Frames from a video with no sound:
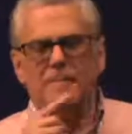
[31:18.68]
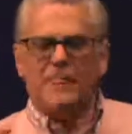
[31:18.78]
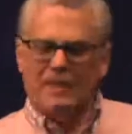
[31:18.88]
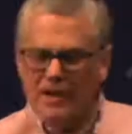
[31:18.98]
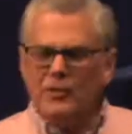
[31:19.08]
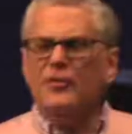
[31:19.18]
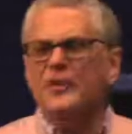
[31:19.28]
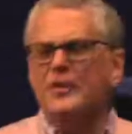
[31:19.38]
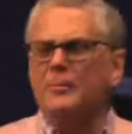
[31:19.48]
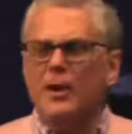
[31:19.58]
And the other
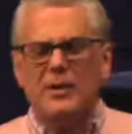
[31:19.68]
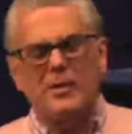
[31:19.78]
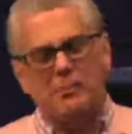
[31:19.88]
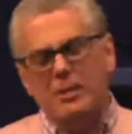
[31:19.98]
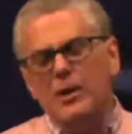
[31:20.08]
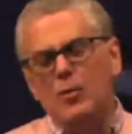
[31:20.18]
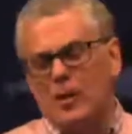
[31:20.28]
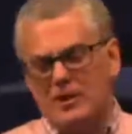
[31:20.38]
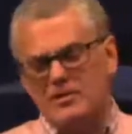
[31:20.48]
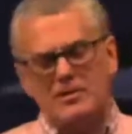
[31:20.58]
thing that bugged me a bit
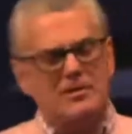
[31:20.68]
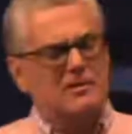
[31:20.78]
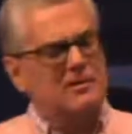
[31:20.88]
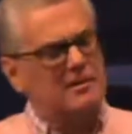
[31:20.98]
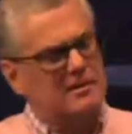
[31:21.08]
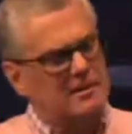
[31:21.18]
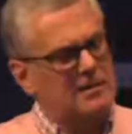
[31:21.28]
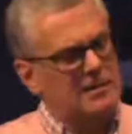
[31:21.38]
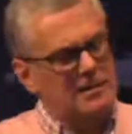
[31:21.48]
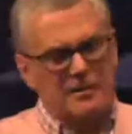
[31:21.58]
was
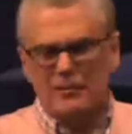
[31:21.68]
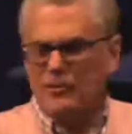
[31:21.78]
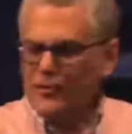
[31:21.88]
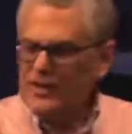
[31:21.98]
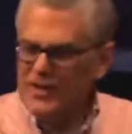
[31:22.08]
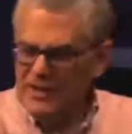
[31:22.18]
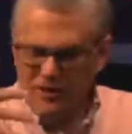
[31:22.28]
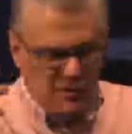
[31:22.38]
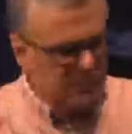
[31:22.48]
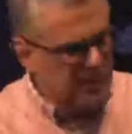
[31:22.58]
38
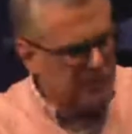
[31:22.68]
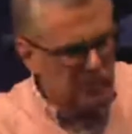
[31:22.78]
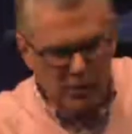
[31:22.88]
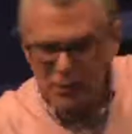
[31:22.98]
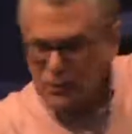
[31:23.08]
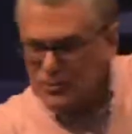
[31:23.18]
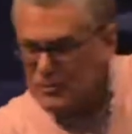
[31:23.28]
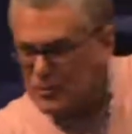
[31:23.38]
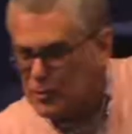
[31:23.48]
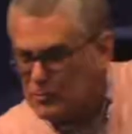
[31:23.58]
other people who,
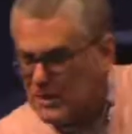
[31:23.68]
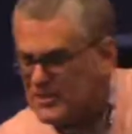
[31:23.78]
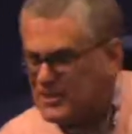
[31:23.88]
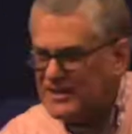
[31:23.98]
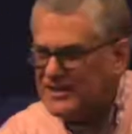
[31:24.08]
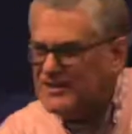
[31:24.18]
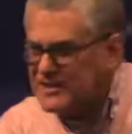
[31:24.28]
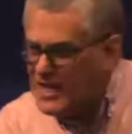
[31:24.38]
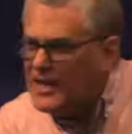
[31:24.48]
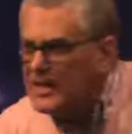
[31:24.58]
who basically didn't
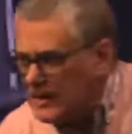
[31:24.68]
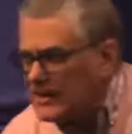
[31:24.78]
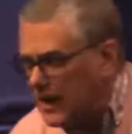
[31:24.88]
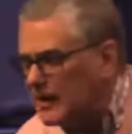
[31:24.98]
say anything.